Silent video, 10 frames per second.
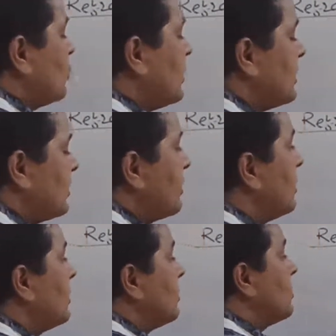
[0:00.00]
just
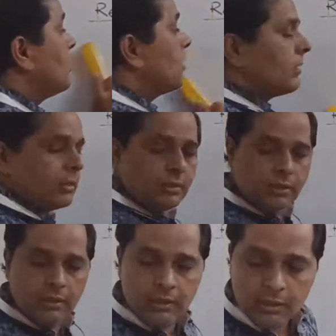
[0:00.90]

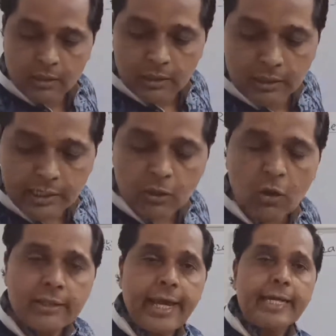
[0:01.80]

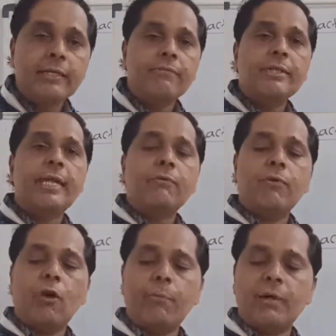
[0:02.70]
recall the activity that we
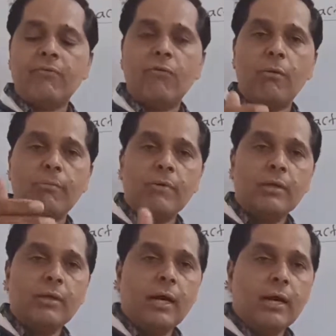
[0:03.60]
have performed
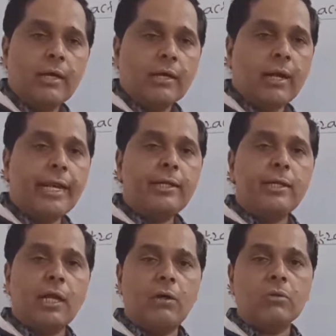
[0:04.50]
right
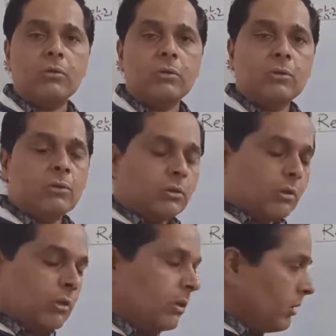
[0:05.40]
now,
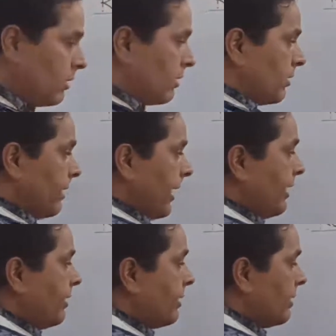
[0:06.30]

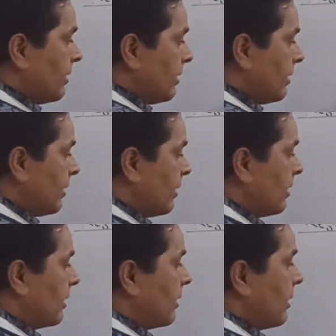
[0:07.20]
that
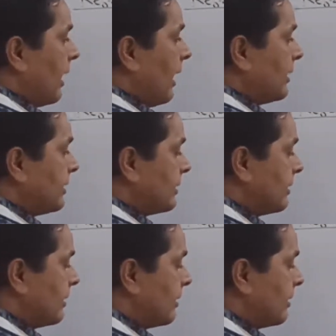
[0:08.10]
a glass,